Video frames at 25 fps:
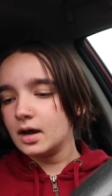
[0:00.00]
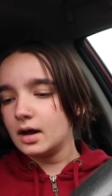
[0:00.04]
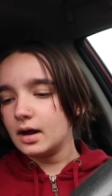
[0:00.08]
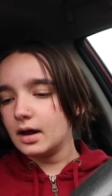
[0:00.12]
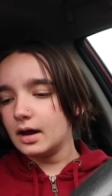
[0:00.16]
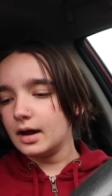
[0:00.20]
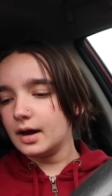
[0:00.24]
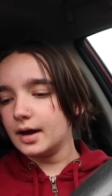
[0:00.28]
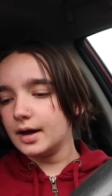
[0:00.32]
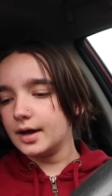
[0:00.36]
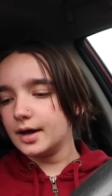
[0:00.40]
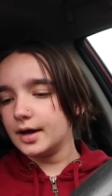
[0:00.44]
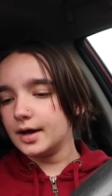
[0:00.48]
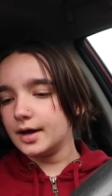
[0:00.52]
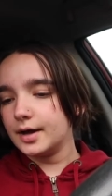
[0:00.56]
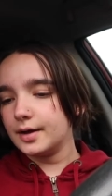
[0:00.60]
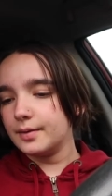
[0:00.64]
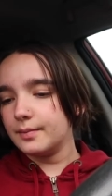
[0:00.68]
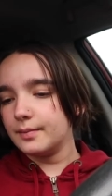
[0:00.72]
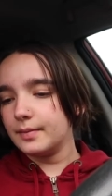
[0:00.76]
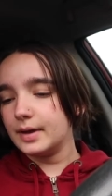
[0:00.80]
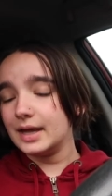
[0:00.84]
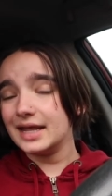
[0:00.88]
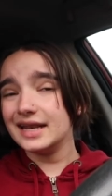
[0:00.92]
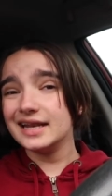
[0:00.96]
Um,
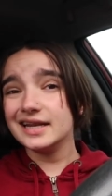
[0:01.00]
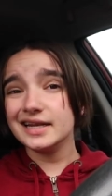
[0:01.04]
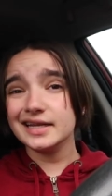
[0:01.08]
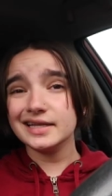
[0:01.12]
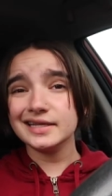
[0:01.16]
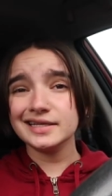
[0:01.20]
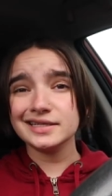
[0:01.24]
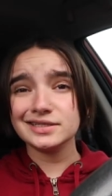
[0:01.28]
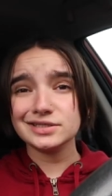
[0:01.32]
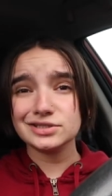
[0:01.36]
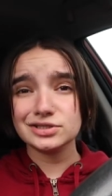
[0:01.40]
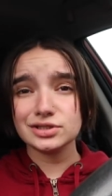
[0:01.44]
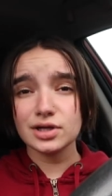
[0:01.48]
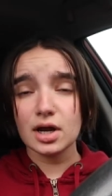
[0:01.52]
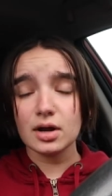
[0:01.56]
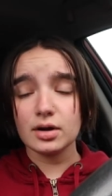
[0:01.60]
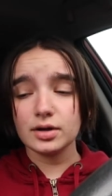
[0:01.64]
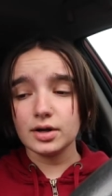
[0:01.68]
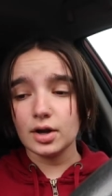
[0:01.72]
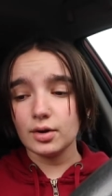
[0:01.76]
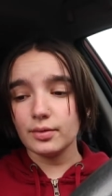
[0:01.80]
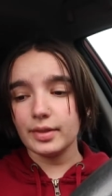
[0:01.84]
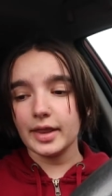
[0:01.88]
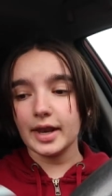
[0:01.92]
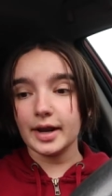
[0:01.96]
and it is a oh,
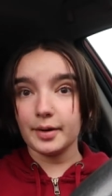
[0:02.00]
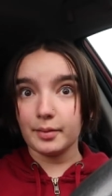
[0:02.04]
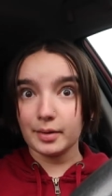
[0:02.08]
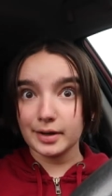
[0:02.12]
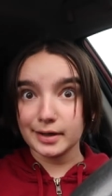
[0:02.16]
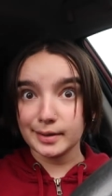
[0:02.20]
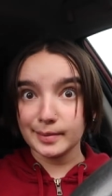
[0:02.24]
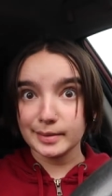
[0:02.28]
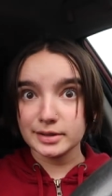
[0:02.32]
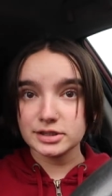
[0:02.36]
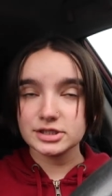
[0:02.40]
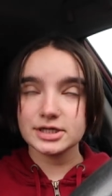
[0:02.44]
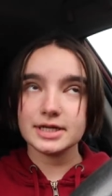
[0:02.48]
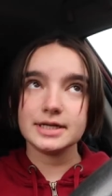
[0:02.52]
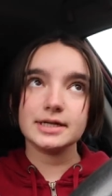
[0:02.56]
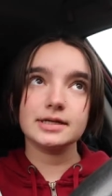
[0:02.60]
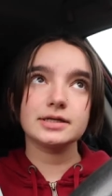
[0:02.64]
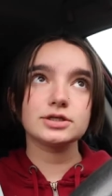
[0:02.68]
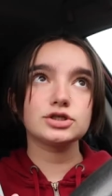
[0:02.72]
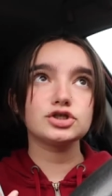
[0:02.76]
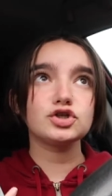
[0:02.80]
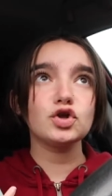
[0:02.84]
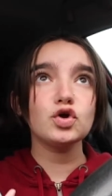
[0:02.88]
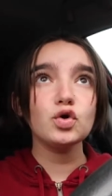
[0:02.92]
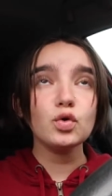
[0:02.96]
note that I wanted to mention. It
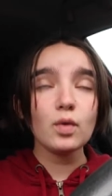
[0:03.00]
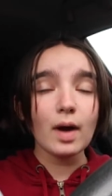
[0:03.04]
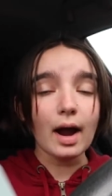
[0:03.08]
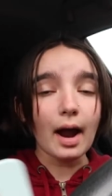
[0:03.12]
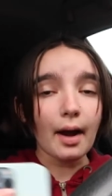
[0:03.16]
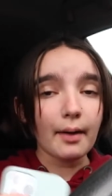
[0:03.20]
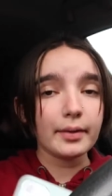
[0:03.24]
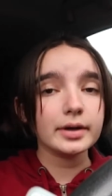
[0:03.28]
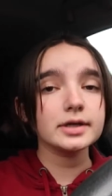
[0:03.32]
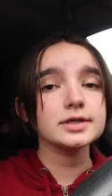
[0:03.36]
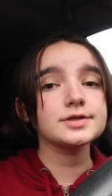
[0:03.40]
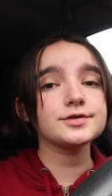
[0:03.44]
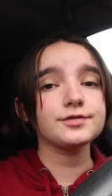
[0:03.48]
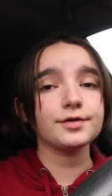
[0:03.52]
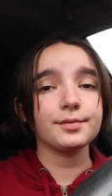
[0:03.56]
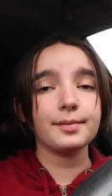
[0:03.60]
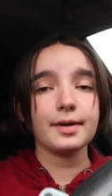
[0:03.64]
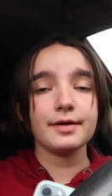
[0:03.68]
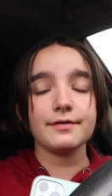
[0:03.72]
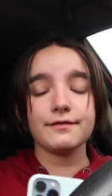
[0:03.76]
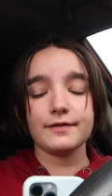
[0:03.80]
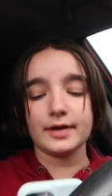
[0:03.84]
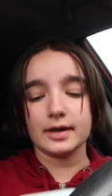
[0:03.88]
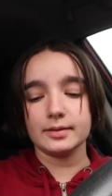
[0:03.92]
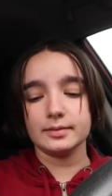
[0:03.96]
is two hours from
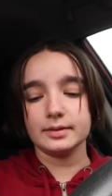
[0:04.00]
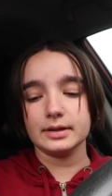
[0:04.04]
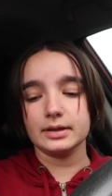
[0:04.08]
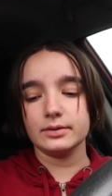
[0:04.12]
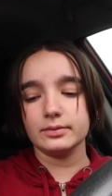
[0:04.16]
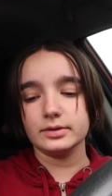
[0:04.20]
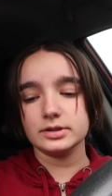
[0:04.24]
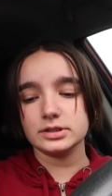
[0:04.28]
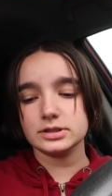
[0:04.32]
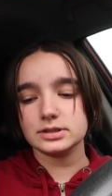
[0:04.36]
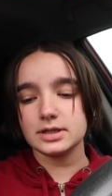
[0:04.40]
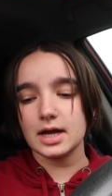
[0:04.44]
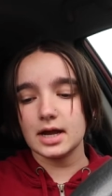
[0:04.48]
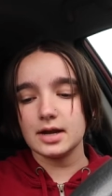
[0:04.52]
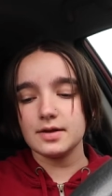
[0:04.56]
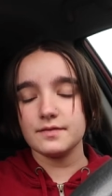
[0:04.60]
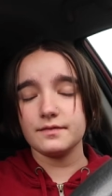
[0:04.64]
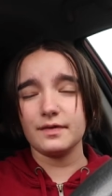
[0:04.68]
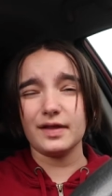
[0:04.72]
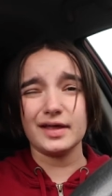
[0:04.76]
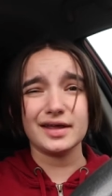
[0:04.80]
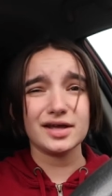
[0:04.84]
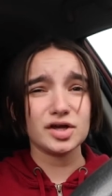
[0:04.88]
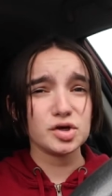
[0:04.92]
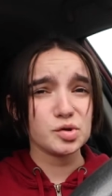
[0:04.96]
my family, which is kind of
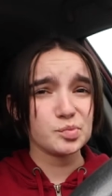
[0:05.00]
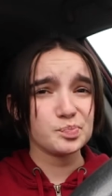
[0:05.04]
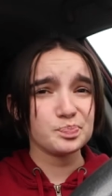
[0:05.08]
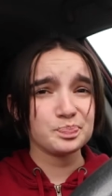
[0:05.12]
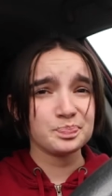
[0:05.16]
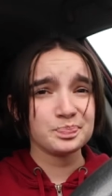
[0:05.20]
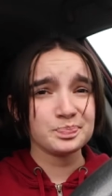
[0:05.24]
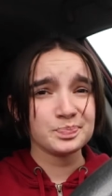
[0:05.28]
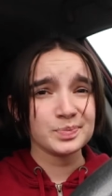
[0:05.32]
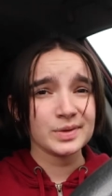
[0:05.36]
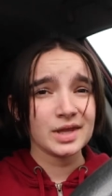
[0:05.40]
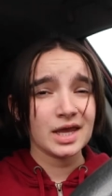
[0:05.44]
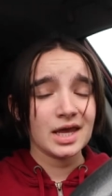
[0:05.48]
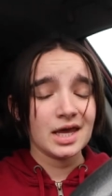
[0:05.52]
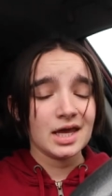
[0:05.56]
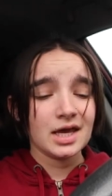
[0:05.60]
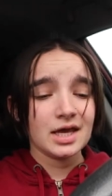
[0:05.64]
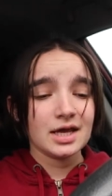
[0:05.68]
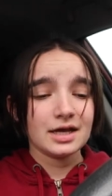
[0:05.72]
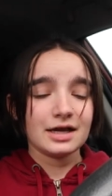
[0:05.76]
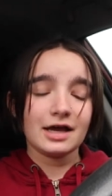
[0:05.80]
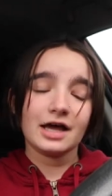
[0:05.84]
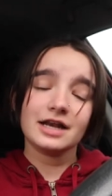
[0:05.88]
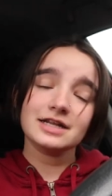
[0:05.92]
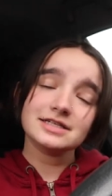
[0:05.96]
like
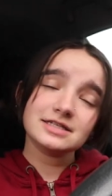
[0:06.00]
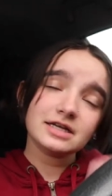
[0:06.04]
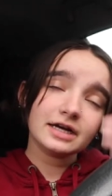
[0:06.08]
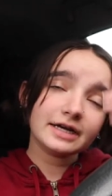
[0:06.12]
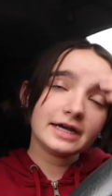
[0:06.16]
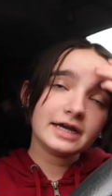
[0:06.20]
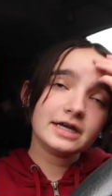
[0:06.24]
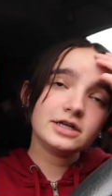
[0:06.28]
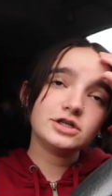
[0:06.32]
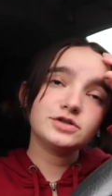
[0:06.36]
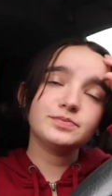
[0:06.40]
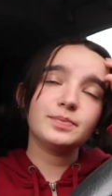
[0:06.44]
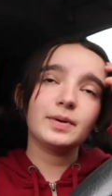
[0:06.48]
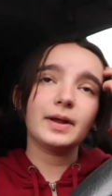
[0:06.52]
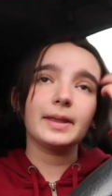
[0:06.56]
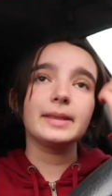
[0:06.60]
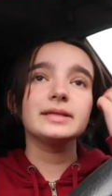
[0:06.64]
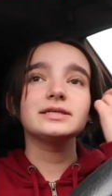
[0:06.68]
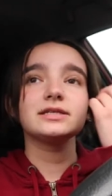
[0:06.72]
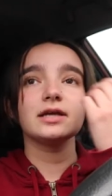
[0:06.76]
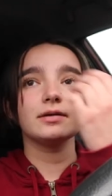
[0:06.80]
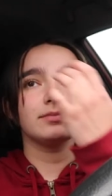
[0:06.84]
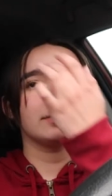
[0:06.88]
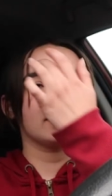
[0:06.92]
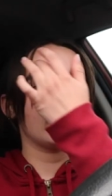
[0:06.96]
kind of suckage, but at
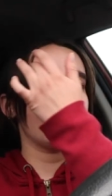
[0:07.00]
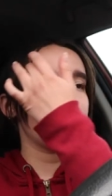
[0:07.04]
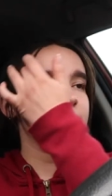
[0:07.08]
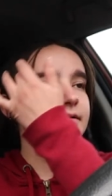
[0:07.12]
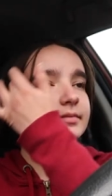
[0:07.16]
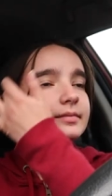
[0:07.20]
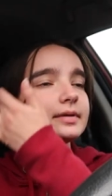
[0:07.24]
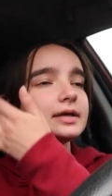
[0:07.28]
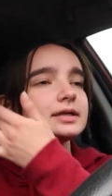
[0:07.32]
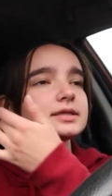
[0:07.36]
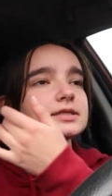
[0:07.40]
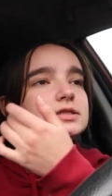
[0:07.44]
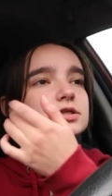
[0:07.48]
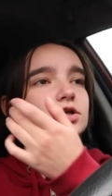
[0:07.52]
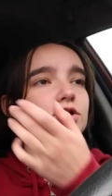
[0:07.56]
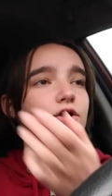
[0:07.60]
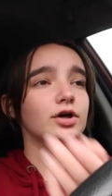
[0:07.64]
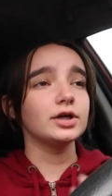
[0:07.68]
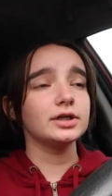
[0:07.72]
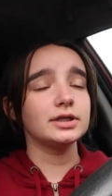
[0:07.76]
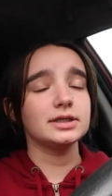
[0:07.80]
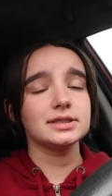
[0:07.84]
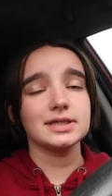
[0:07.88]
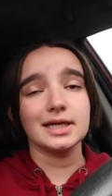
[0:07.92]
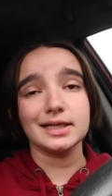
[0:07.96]
the same time, it's
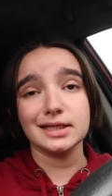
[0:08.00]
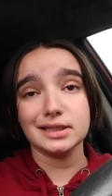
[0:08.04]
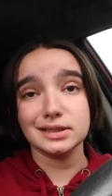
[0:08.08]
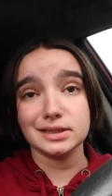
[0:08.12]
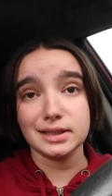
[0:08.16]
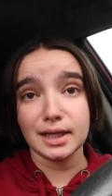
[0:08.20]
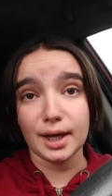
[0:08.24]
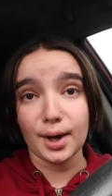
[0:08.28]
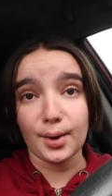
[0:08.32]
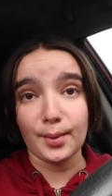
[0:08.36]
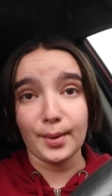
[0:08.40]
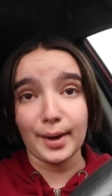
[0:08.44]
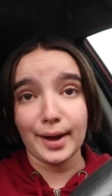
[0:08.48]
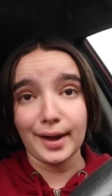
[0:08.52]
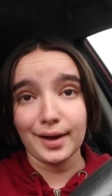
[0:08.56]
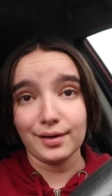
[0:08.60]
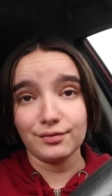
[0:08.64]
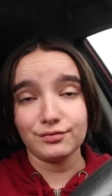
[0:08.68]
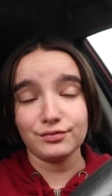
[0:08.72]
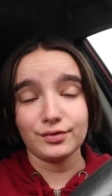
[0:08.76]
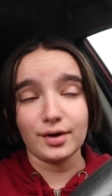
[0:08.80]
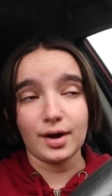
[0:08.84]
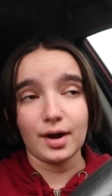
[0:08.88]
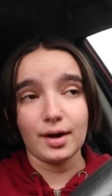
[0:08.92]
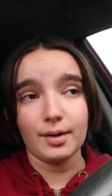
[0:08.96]
good because I need to get away
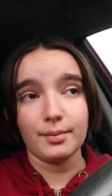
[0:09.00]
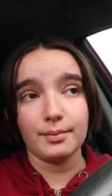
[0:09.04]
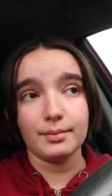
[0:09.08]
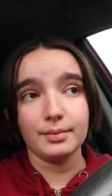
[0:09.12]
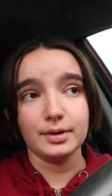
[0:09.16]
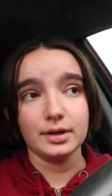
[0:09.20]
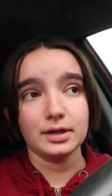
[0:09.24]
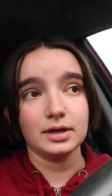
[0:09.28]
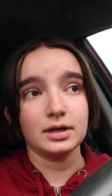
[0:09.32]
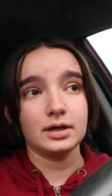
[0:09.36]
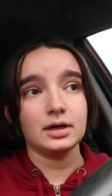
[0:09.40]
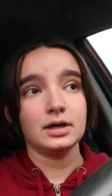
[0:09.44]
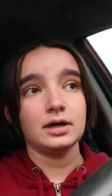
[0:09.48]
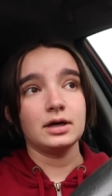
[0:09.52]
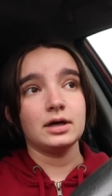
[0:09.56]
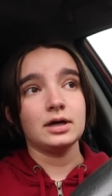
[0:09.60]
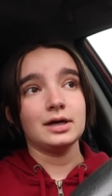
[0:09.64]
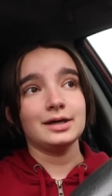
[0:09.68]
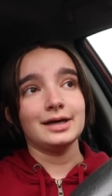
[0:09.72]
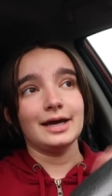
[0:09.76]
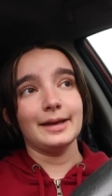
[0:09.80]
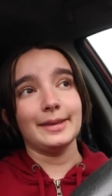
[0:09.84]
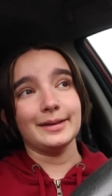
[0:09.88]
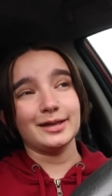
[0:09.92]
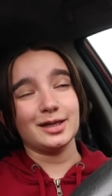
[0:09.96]
from
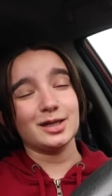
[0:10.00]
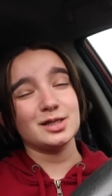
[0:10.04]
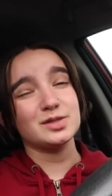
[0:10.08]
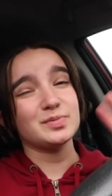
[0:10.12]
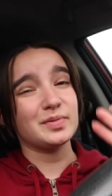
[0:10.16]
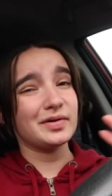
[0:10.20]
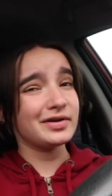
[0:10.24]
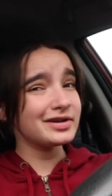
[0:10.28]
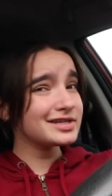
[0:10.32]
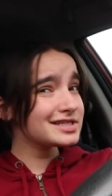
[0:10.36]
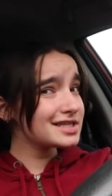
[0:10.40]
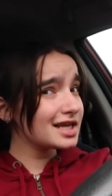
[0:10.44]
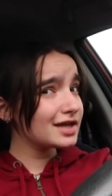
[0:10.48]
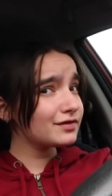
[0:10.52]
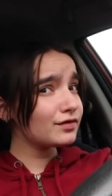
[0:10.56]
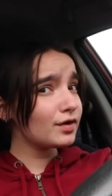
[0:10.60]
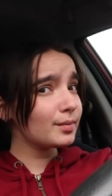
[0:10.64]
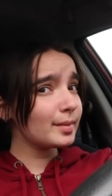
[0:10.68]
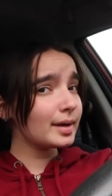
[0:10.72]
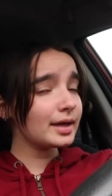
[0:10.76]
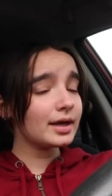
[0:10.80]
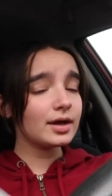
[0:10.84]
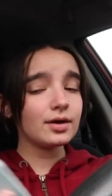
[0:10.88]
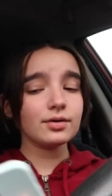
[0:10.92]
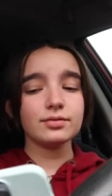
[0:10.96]
and like experience life on
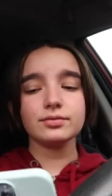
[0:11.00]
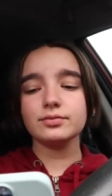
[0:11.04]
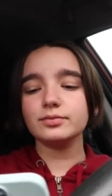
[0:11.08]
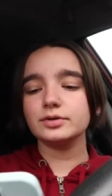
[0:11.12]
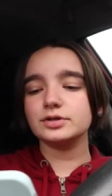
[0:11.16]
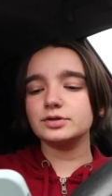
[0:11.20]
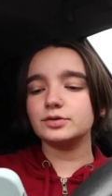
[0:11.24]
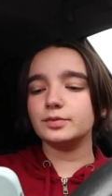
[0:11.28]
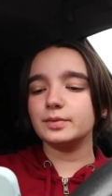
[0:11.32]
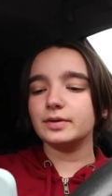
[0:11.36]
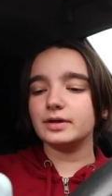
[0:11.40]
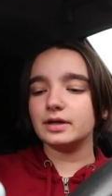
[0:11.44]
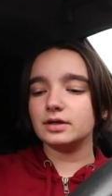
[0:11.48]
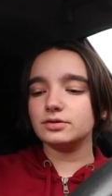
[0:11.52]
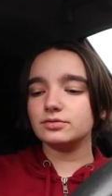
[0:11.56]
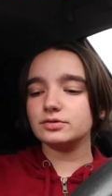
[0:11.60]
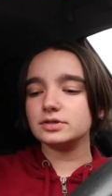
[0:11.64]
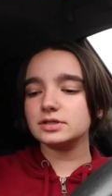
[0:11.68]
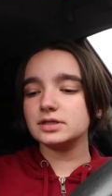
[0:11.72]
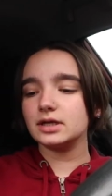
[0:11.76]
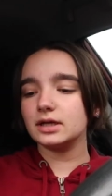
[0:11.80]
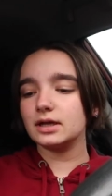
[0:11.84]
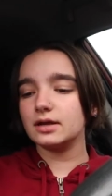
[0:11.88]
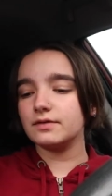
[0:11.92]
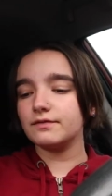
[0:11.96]
my own, which will be
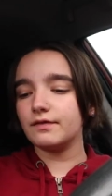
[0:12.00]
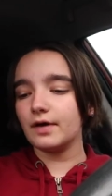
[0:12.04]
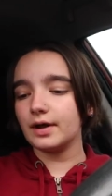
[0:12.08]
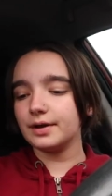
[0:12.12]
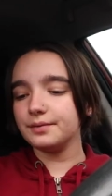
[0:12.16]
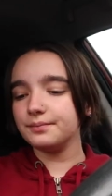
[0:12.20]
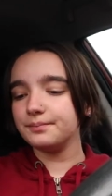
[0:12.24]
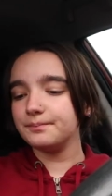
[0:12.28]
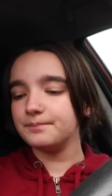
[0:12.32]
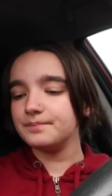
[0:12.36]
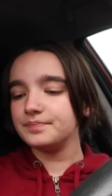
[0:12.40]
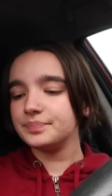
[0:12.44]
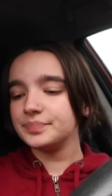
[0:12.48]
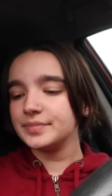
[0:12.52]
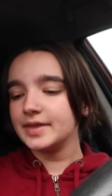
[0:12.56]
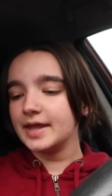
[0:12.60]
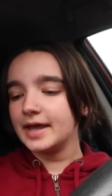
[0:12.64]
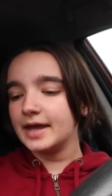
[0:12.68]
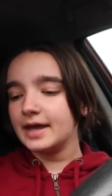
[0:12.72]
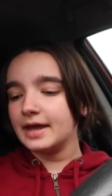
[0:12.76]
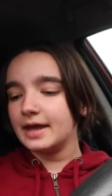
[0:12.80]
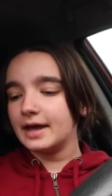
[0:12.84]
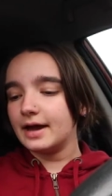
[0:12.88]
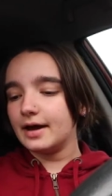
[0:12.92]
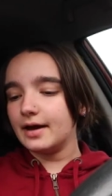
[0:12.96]
interesting and fun.
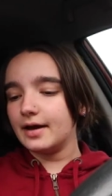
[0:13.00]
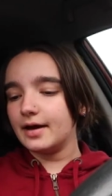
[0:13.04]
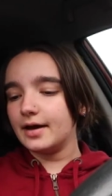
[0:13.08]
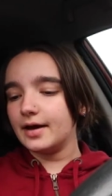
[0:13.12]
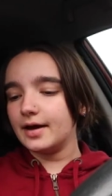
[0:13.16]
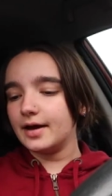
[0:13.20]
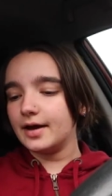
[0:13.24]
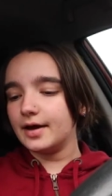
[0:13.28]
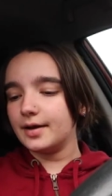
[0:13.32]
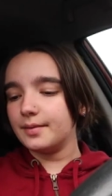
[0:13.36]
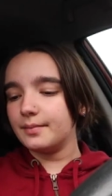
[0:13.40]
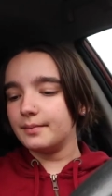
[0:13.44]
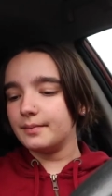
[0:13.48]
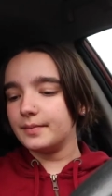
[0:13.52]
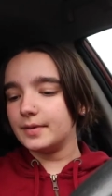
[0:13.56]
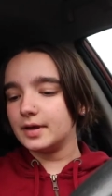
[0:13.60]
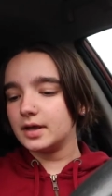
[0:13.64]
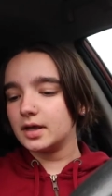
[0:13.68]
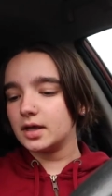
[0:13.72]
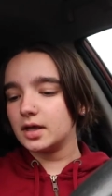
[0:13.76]
Um,